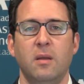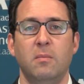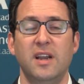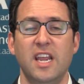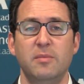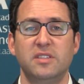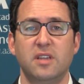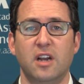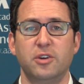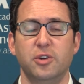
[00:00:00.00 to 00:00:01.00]
My name is
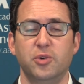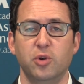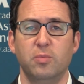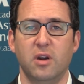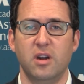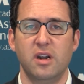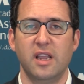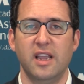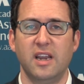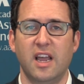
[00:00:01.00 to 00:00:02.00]
Dr. Drew Bird,
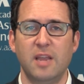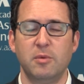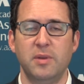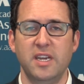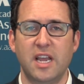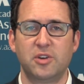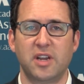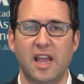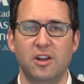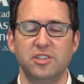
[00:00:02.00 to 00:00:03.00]
and I'm a pediatric
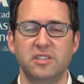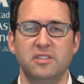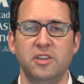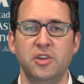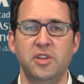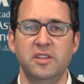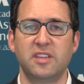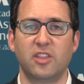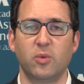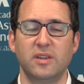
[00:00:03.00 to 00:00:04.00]
allergist at UT
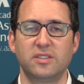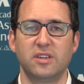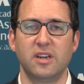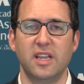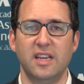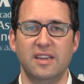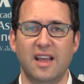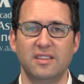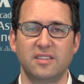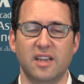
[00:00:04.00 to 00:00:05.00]
Southwestern in
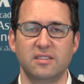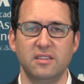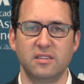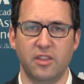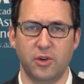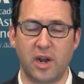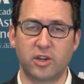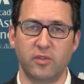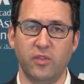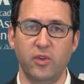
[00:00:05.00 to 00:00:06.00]
Dallas, Texas, and the
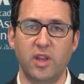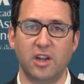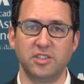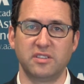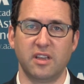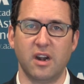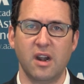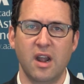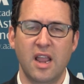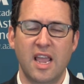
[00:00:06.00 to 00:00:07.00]
director of the Food Allergy Center.
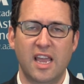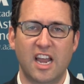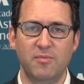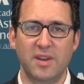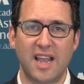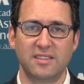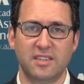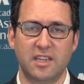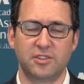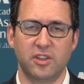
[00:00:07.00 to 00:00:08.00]
And I've been asked
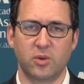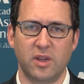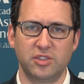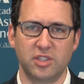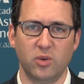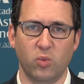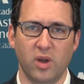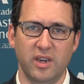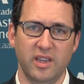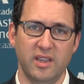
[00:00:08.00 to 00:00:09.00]
to answer the question,
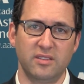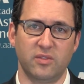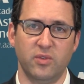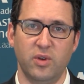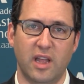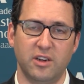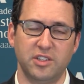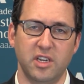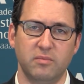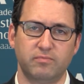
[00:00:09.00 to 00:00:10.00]
what is a food
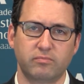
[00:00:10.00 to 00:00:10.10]
allergy?